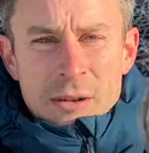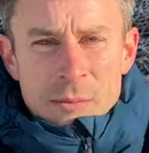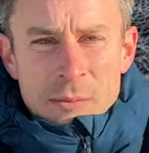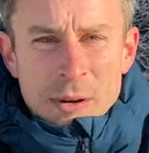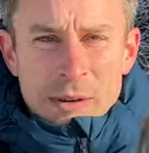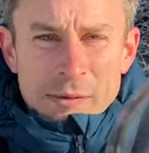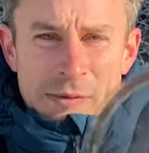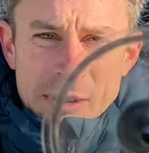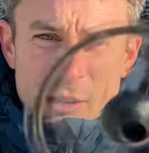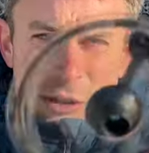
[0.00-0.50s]

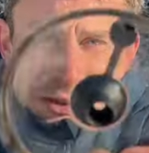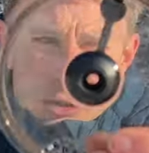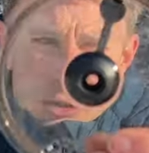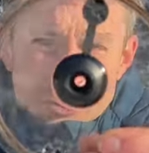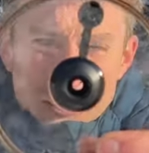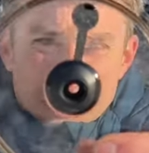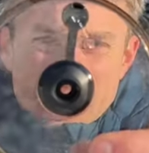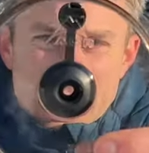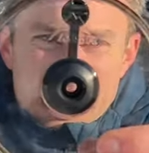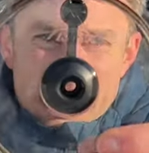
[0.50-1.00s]
with a
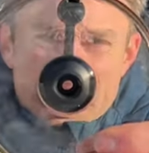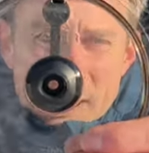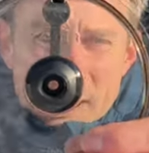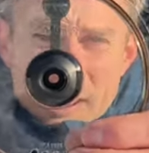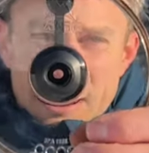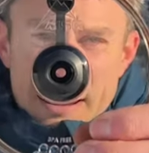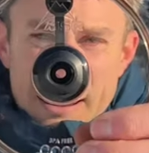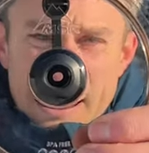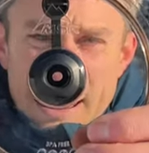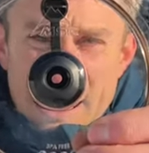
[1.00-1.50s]

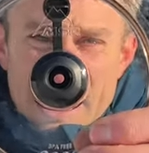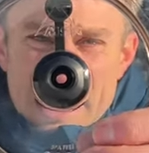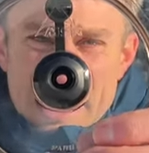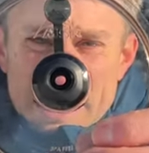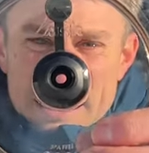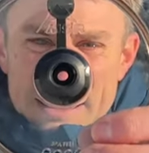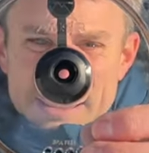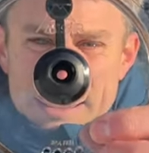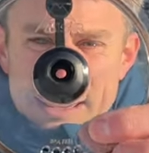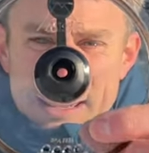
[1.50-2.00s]
strainer
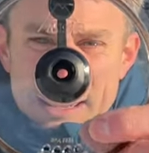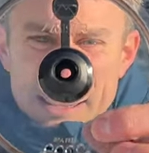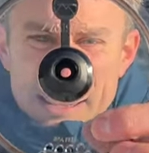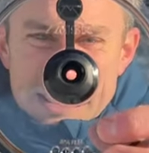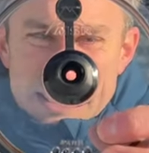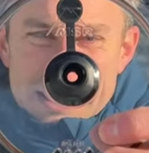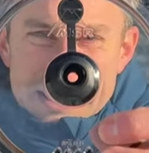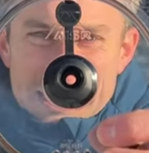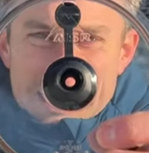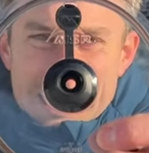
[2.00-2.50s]
and a
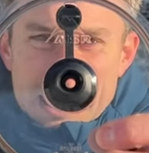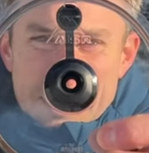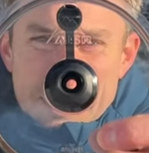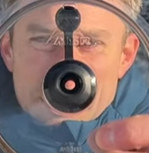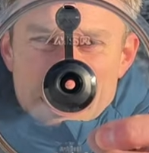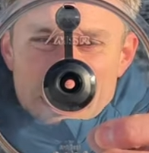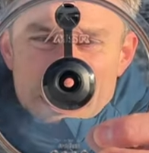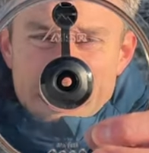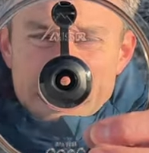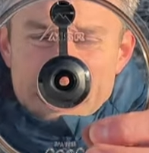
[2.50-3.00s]
sip
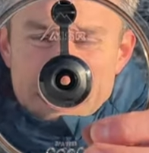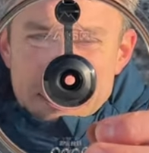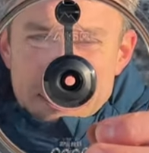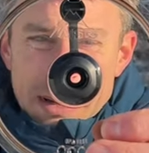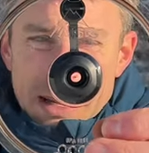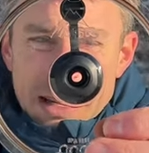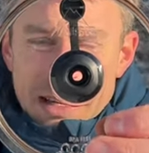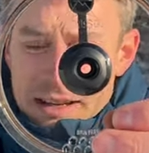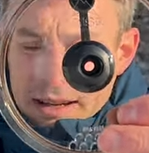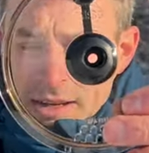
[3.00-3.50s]

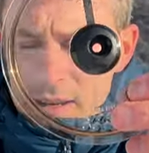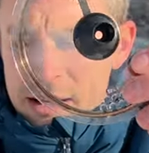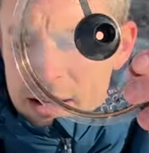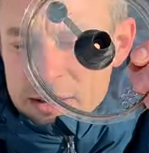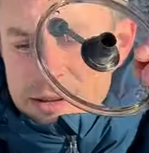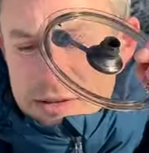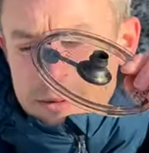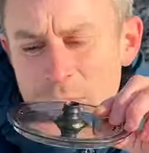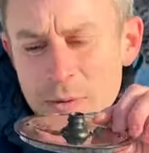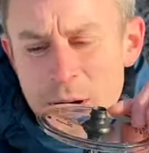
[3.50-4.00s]
bit
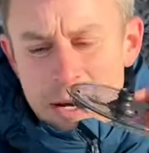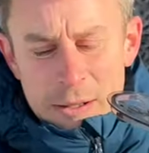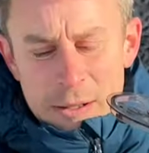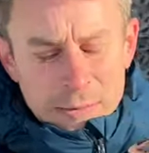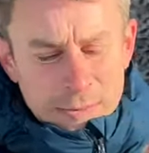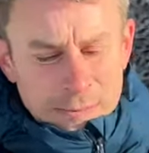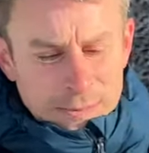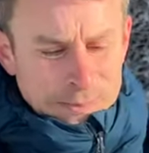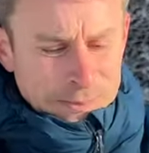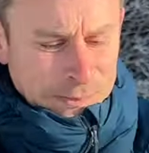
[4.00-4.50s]
as well.
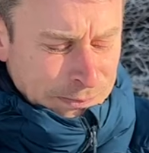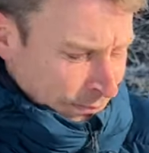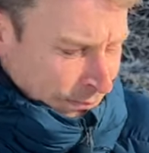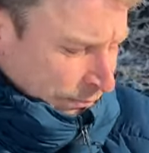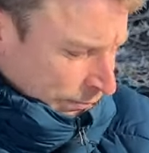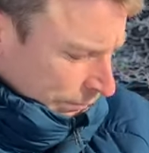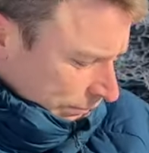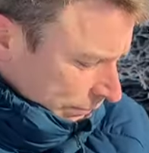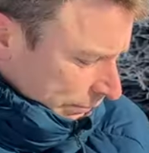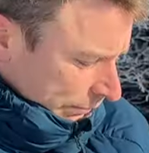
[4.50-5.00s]

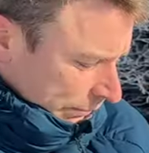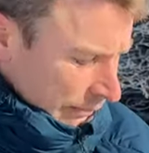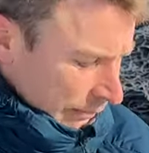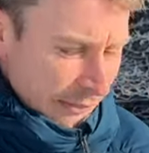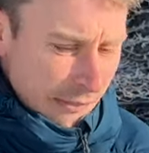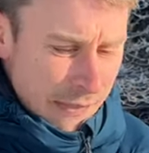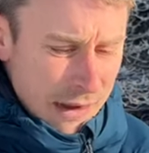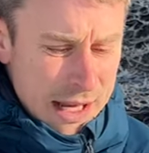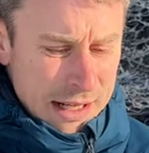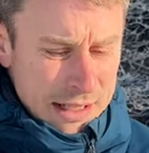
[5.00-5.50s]

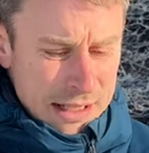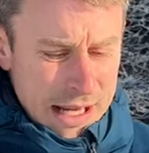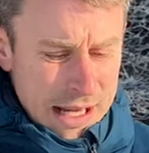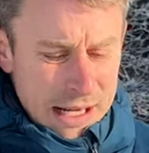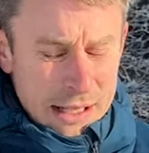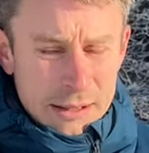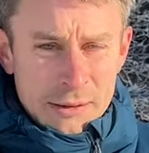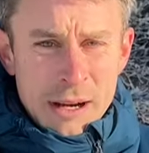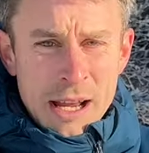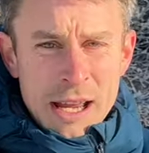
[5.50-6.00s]

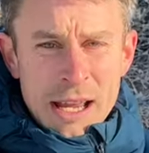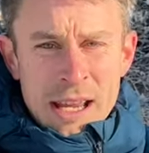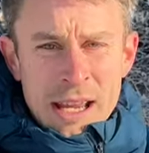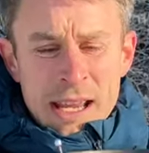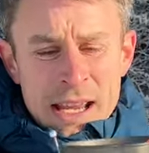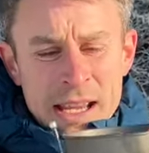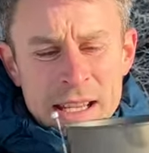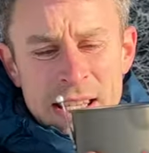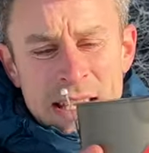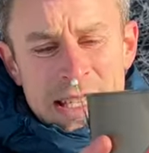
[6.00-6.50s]
Now,
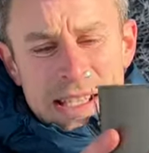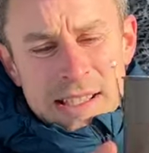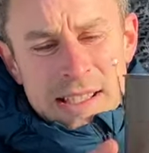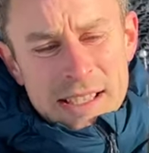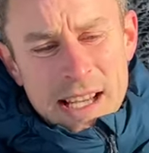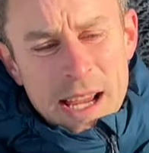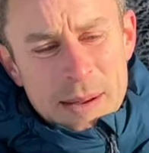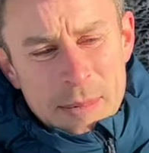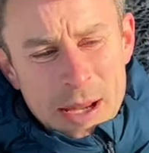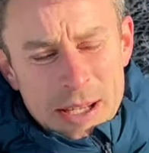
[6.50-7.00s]
this
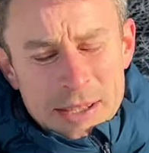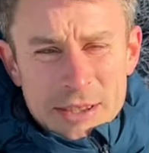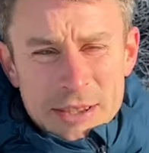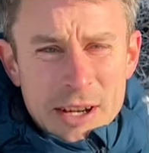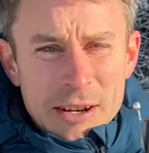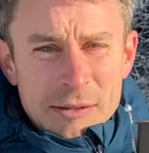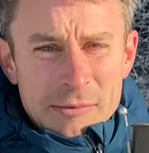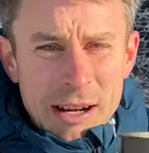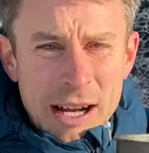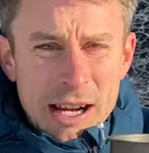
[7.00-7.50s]

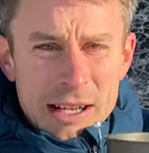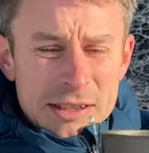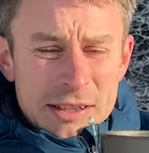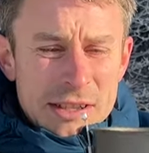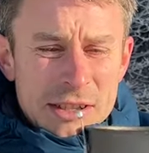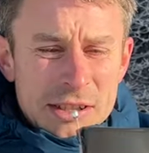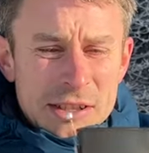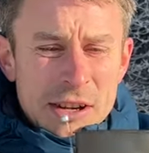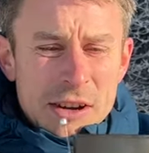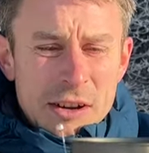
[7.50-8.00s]
MSR Reactor
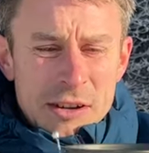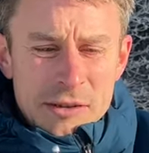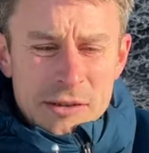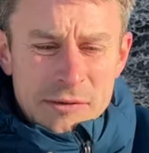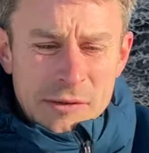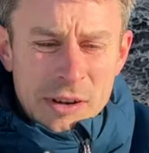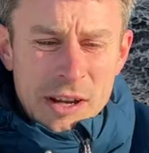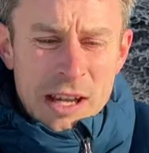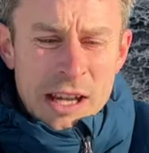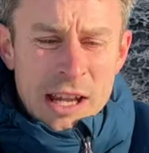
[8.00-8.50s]

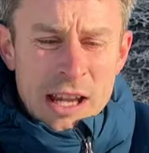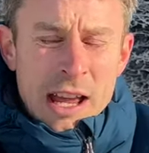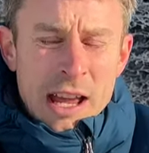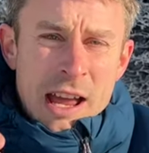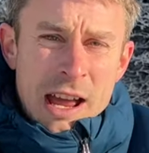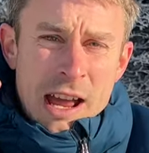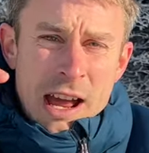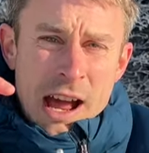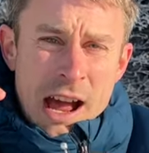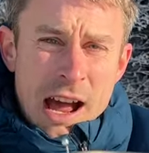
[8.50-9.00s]
Stove,
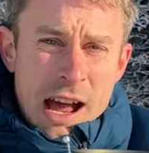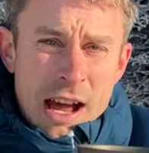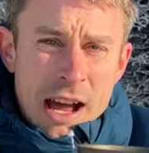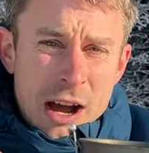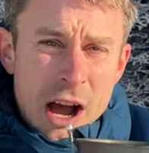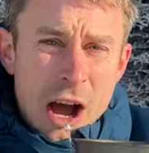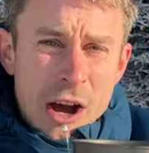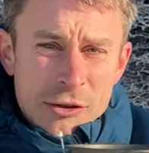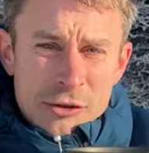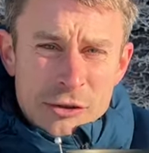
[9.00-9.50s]

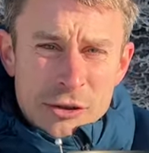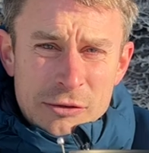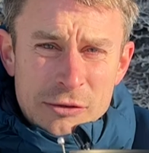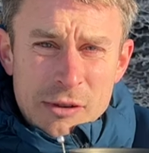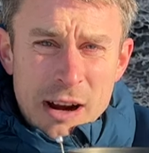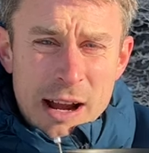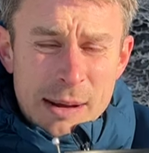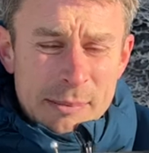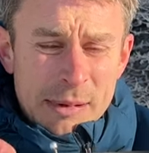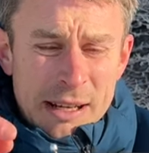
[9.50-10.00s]
100
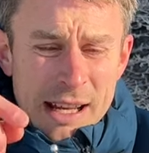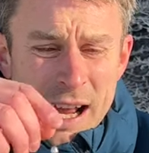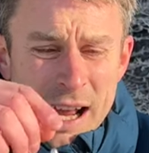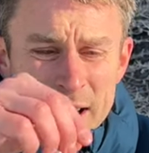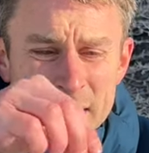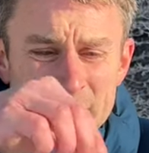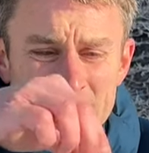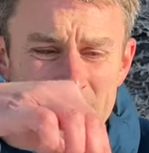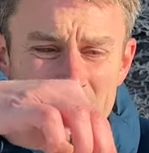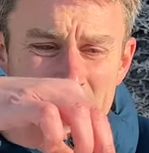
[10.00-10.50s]
gram
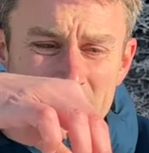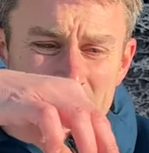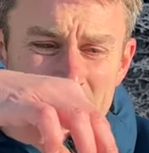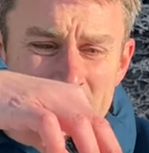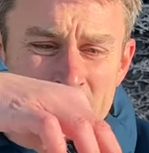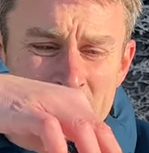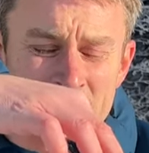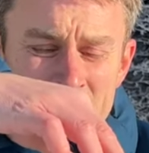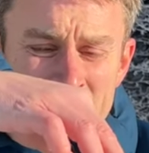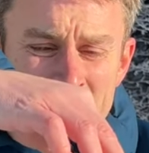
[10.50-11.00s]
canister
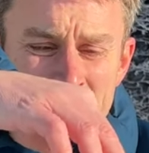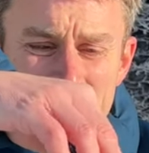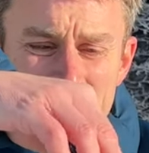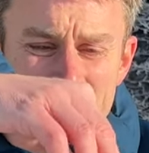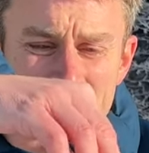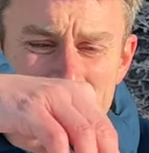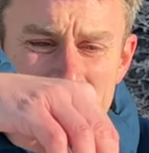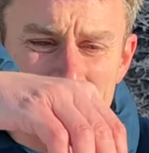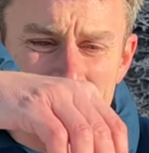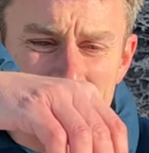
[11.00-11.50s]

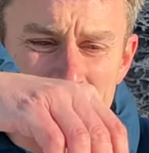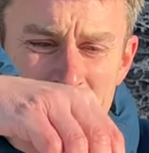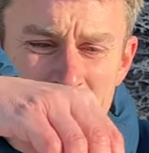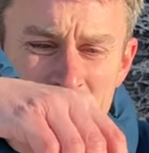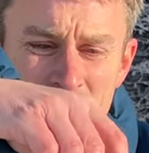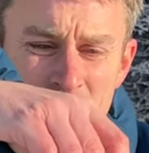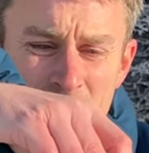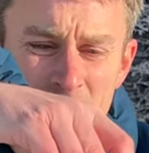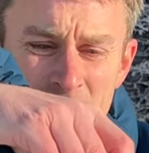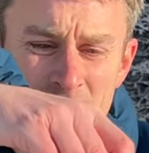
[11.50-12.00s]
nests
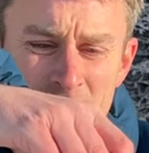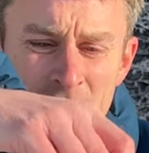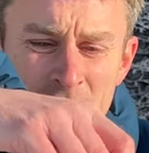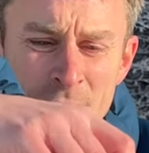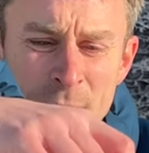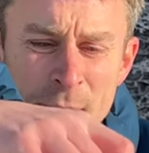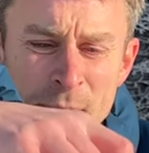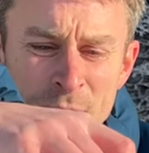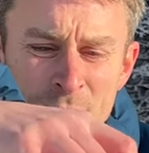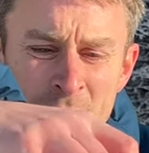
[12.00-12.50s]
inside.
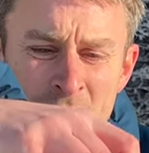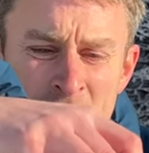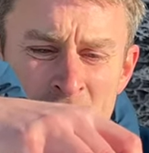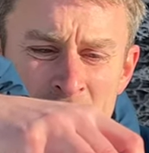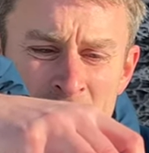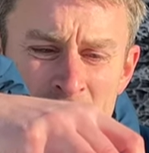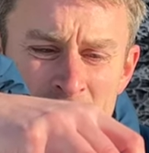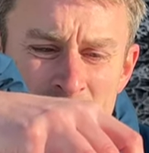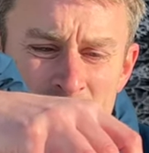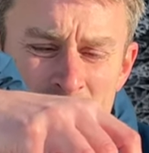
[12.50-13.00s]

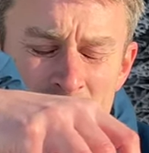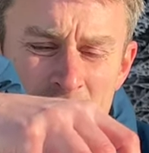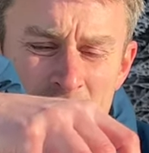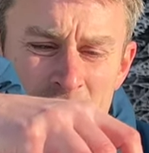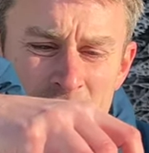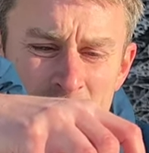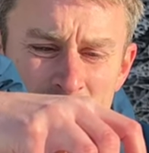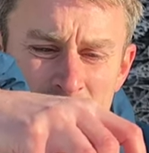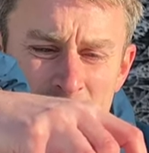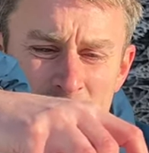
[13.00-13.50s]
So
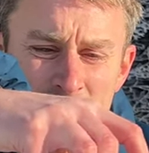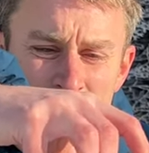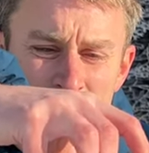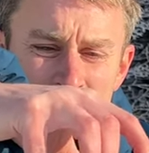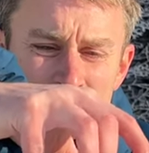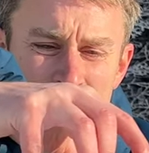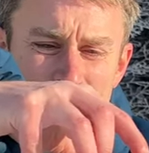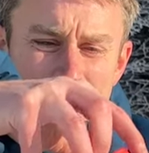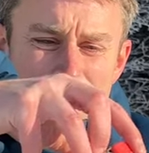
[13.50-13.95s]
you've got this